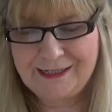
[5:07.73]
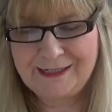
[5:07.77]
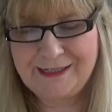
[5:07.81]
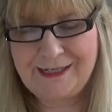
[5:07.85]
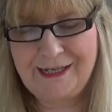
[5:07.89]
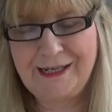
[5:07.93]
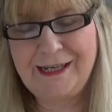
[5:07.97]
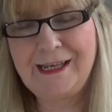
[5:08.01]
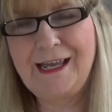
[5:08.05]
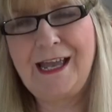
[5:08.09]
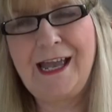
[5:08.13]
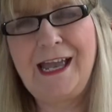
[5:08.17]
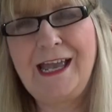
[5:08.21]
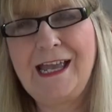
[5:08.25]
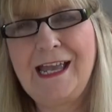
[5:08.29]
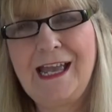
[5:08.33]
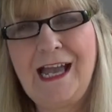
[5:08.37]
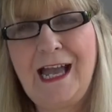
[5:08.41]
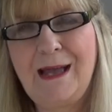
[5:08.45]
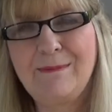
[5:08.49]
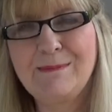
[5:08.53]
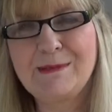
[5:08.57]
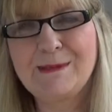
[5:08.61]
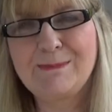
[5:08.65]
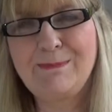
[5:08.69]
King
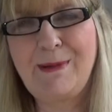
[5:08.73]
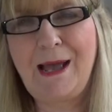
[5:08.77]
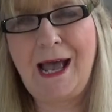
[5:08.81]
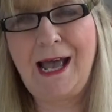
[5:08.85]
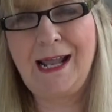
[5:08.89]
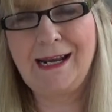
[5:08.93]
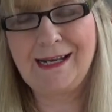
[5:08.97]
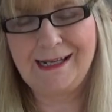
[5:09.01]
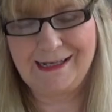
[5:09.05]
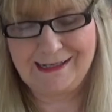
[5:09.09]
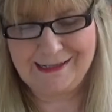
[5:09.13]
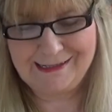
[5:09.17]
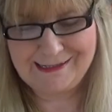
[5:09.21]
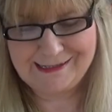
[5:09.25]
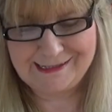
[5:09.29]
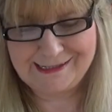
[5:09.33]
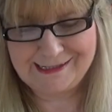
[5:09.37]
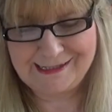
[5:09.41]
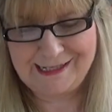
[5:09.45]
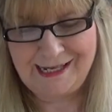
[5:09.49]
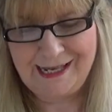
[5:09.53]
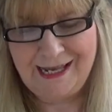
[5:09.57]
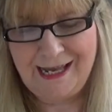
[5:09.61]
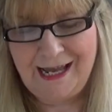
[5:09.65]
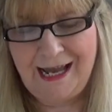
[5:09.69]
Ahab's
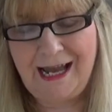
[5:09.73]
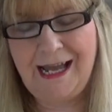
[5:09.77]
palace